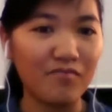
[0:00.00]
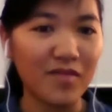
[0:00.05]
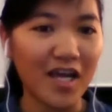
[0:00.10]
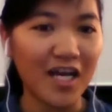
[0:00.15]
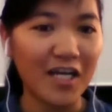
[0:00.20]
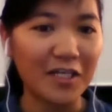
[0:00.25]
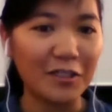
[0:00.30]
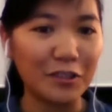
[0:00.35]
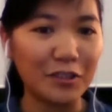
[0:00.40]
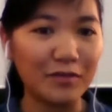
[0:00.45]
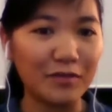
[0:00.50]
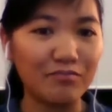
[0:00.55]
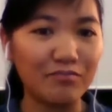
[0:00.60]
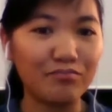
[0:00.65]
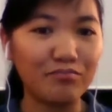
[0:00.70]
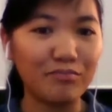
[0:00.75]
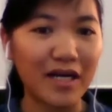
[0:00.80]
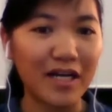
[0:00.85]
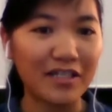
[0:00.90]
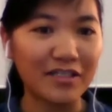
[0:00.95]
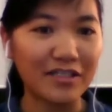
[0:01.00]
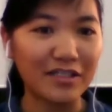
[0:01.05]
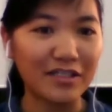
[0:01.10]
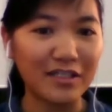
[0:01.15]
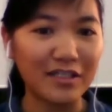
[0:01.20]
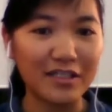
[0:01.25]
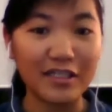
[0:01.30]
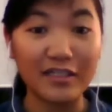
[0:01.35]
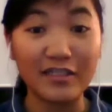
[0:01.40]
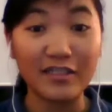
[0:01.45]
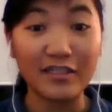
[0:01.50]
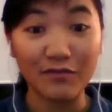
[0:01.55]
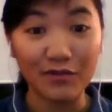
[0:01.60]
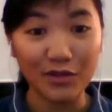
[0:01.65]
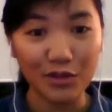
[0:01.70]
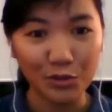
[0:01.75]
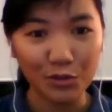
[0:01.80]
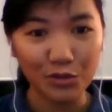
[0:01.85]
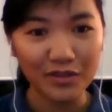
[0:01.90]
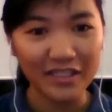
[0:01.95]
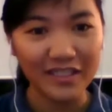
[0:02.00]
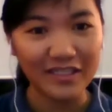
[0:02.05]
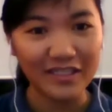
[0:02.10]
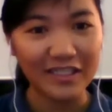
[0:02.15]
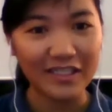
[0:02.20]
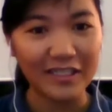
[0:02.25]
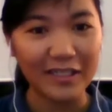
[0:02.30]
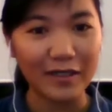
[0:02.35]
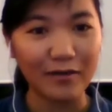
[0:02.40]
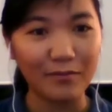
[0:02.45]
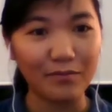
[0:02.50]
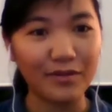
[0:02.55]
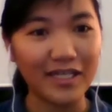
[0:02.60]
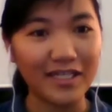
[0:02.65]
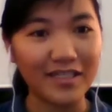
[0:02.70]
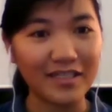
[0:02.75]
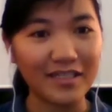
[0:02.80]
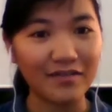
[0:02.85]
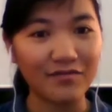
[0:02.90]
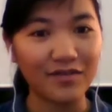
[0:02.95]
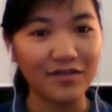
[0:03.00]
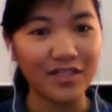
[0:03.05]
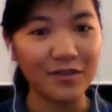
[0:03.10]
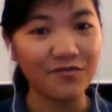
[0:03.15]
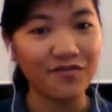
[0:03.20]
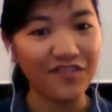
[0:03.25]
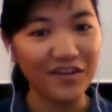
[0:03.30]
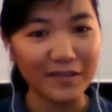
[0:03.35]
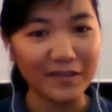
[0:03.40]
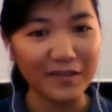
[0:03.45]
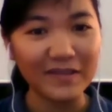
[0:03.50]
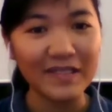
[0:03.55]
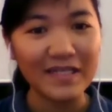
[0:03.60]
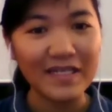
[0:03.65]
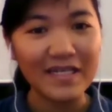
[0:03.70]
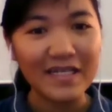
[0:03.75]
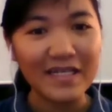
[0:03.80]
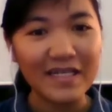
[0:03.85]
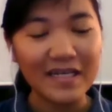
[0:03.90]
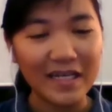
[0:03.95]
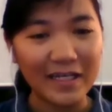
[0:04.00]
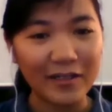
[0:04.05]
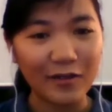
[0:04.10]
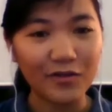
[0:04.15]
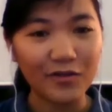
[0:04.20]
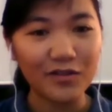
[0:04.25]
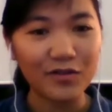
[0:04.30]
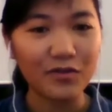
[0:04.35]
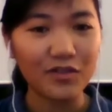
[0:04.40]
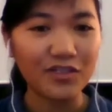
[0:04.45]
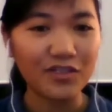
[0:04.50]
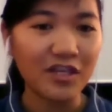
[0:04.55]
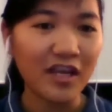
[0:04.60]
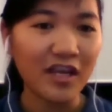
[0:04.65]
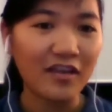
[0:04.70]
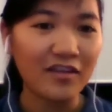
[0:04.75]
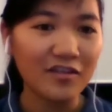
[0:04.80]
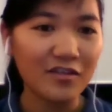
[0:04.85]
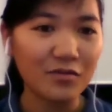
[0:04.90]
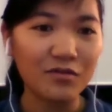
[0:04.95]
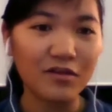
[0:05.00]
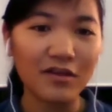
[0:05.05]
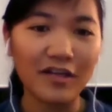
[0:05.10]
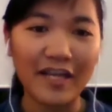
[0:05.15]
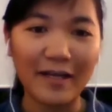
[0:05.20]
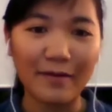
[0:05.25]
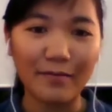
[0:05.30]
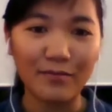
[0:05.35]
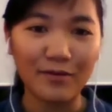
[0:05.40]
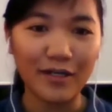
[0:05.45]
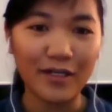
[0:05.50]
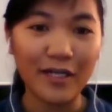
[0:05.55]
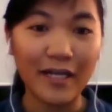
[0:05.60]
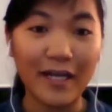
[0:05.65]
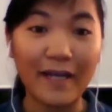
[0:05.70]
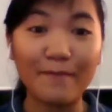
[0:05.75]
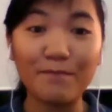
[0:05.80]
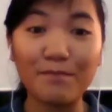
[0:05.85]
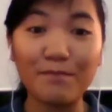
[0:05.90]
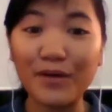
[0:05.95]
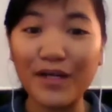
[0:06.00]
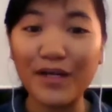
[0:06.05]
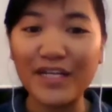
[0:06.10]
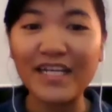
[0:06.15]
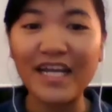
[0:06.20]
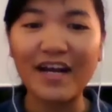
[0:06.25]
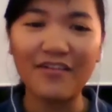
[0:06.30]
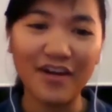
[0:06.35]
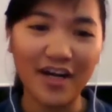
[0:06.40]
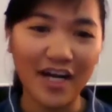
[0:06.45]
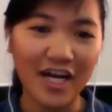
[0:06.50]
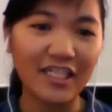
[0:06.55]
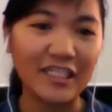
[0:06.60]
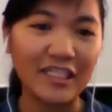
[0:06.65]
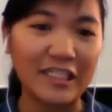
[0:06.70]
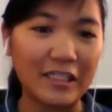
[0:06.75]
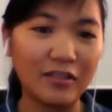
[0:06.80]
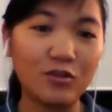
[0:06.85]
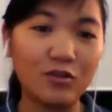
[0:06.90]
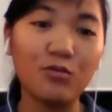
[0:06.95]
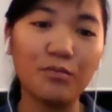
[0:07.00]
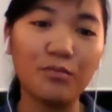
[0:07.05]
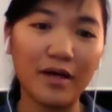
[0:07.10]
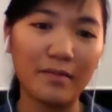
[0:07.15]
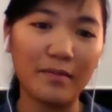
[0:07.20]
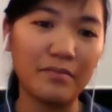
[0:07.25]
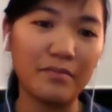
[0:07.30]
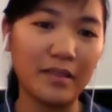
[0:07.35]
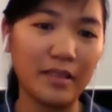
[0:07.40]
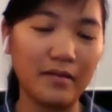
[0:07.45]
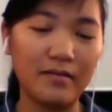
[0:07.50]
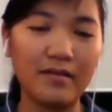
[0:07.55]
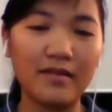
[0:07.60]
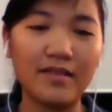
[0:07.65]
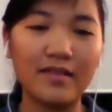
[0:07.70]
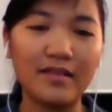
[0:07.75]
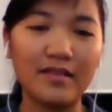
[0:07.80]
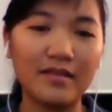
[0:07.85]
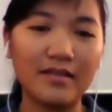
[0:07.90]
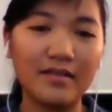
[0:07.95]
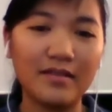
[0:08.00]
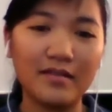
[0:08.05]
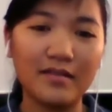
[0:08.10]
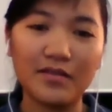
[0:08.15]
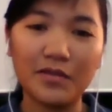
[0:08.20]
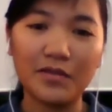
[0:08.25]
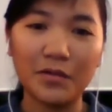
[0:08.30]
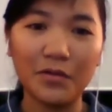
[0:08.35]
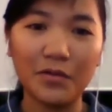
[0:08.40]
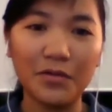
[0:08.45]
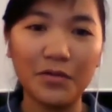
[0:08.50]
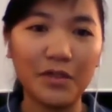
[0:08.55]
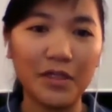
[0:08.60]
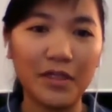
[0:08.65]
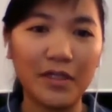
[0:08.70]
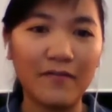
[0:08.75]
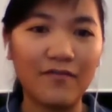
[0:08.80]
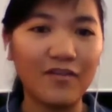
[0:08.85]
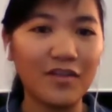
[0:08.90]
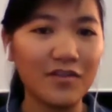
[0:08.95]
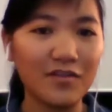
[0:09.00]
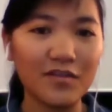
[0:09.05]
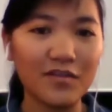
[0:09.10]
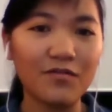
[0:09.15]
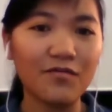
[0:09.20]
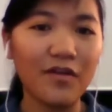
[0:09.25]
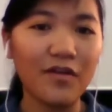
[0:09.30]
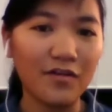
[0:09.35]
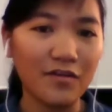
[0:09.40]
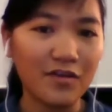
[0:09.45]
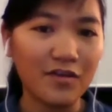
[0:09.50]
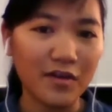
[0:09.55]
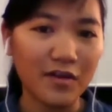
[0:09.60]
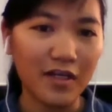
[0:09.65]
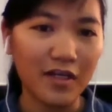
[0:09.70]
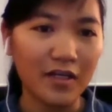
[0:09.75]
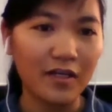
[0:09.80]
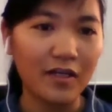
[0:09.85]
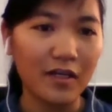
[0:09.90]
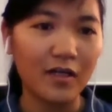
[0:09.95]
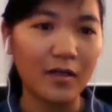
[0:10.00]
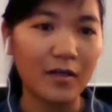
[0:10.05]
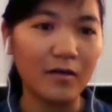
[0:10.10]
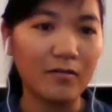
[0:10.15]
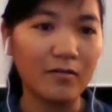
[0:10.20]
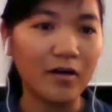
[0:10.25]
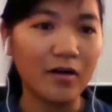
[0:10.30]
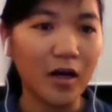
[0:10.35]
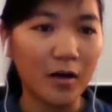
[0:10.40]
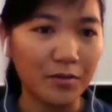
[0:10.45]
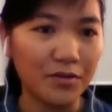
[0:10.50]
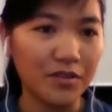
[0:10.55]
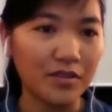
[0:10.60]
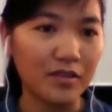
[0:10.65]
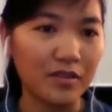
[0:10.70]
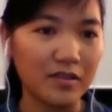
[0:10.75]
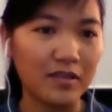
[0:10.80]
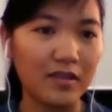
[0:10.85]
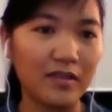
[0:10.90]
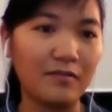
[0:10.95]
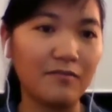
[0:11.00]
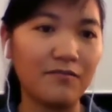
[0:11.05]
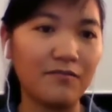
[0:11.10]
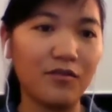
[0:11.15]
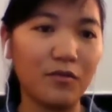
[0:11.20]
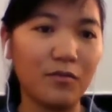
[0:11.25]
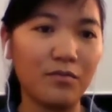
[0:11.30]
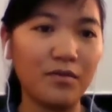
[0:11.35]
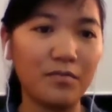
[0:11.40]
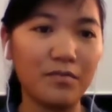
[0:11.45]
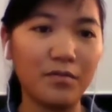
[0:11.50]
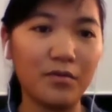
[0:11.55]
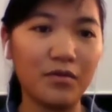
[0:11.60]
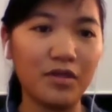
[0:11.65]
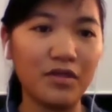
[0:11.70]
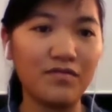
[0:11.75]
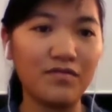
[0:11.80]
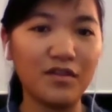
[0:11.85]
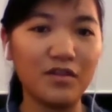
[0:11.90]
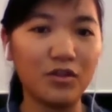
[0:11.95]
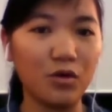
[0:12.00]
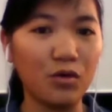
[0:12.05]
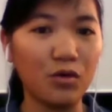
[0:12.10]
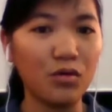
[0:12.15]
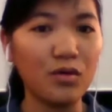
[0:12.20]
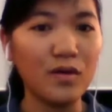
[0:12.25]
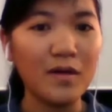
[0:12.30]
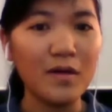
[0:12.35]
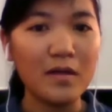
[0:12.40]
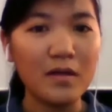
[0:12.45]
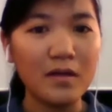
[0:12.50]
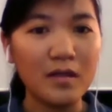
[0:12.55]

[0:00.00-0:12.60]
other passionate individuals in the plastic waste field, and also a chance to collaborate and bring our idea into public. So this is a very great opportunity for people, even though